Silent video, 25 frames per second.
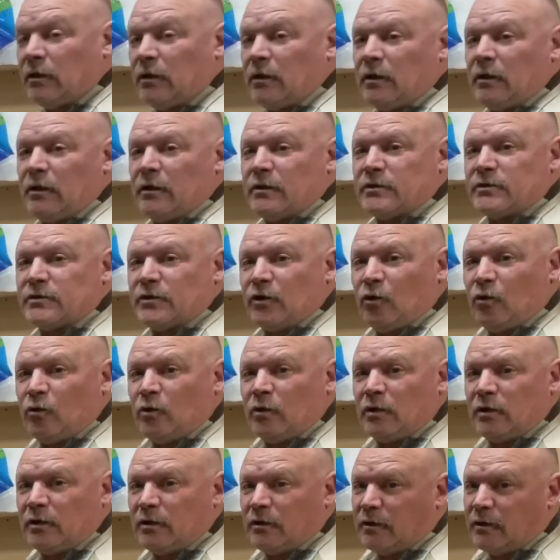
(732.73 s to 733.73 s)
So
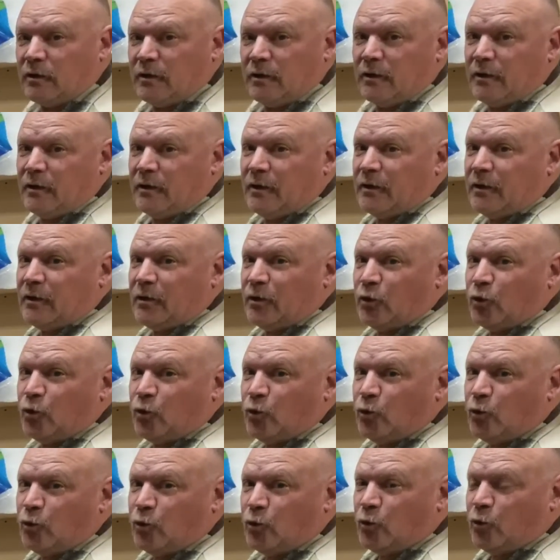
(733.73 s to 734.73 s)

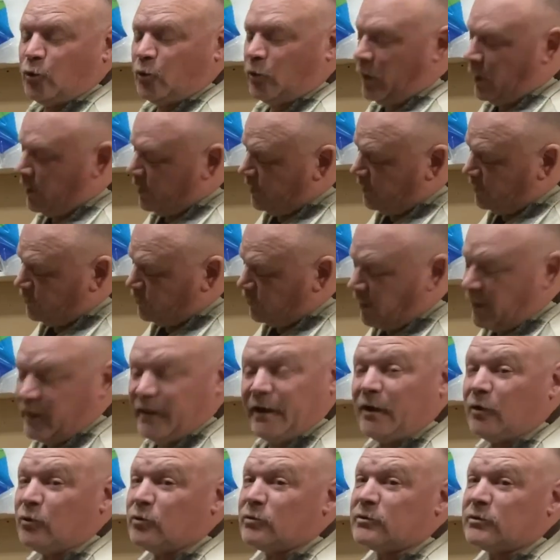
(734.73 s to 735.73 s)
I'm gonna try it
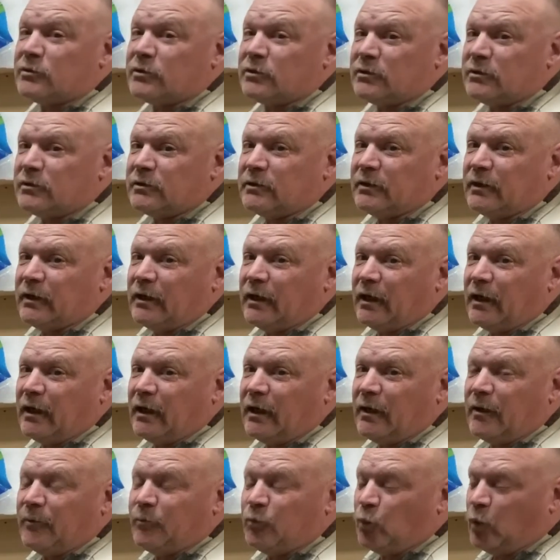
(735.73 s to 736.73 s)
out
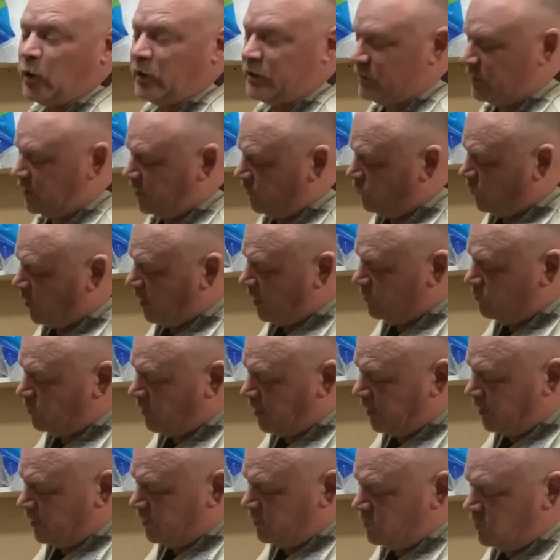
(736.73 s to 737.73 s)
once I've made
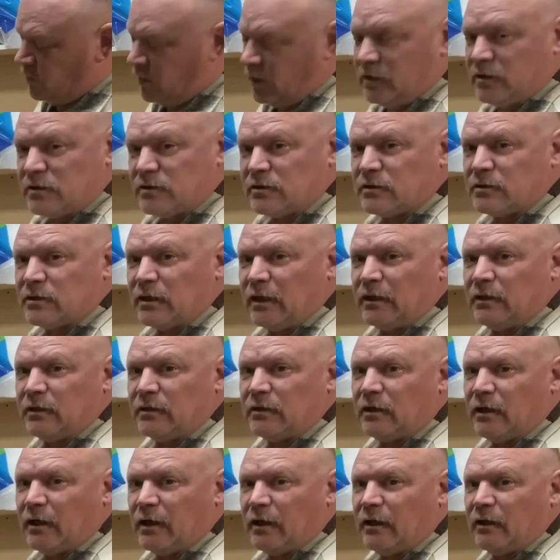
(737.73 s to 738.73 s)
my jigs and
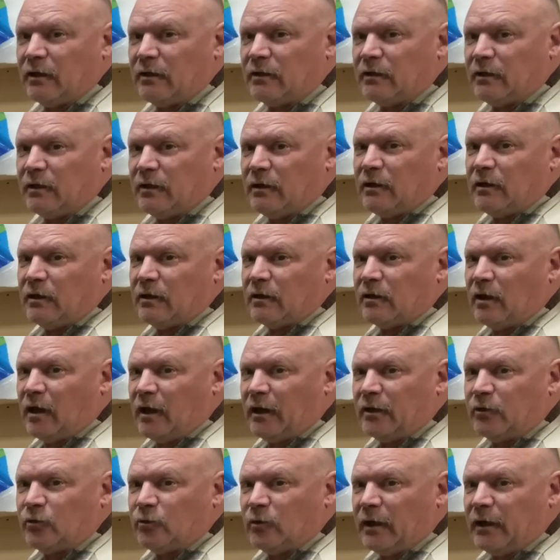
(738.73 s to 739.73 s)
got
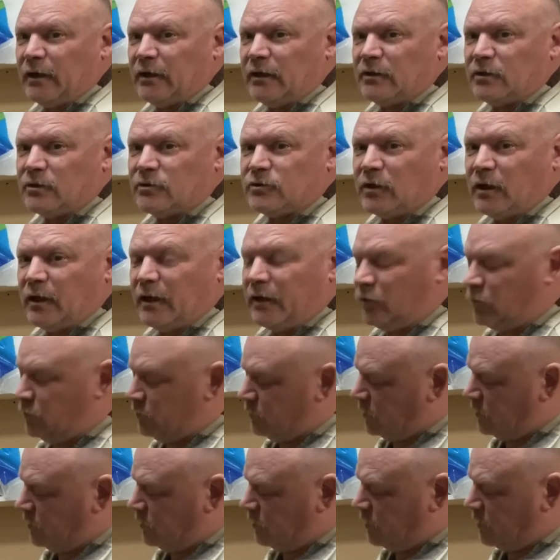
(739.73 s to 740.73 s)
it ready to try out,
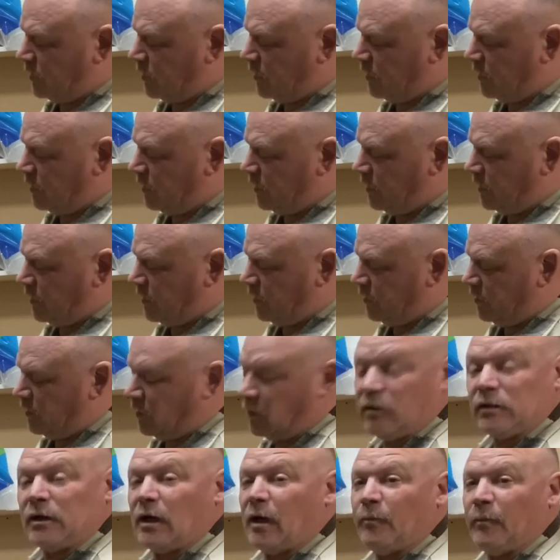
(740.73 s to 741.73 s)
and then
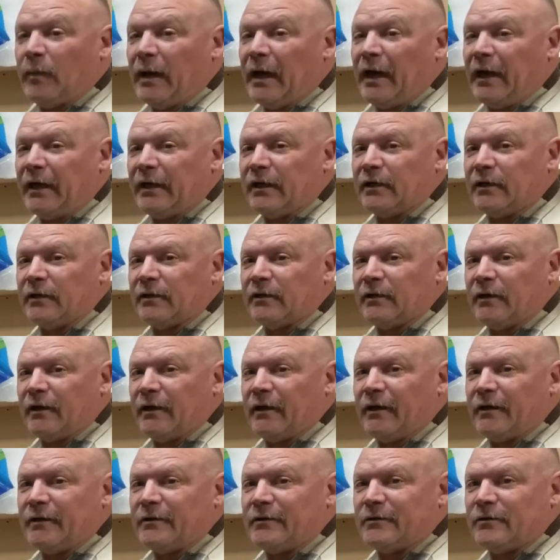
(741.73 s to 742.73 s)
I'll come back
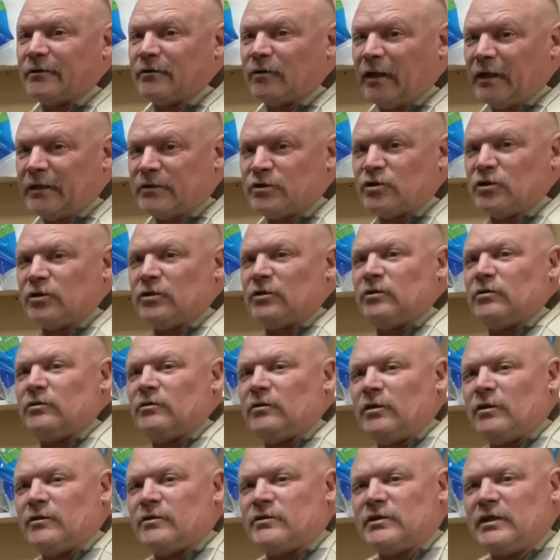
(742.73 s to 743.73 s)
and let you
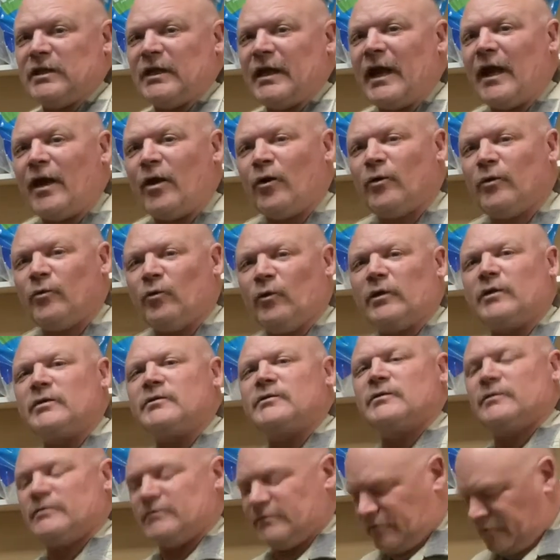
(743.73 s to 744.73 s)
see how it
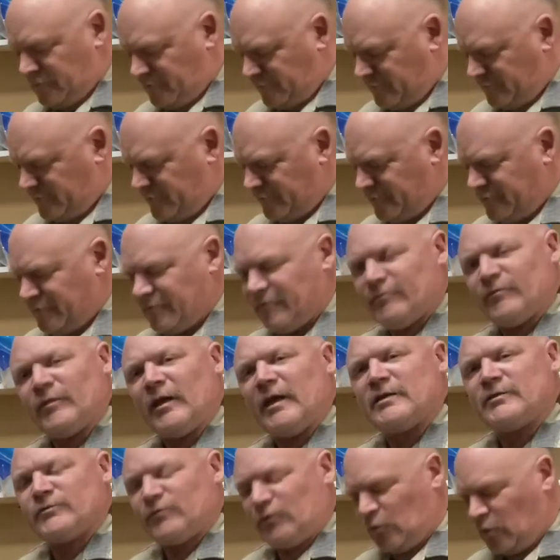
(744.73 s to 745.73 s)
works.
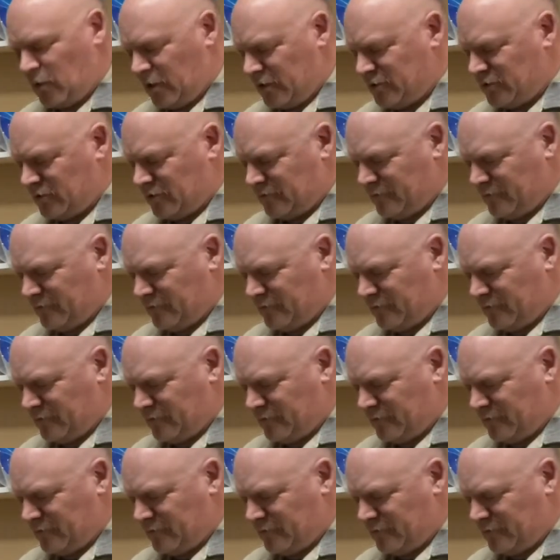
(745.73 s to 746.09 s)
Thanks for watching.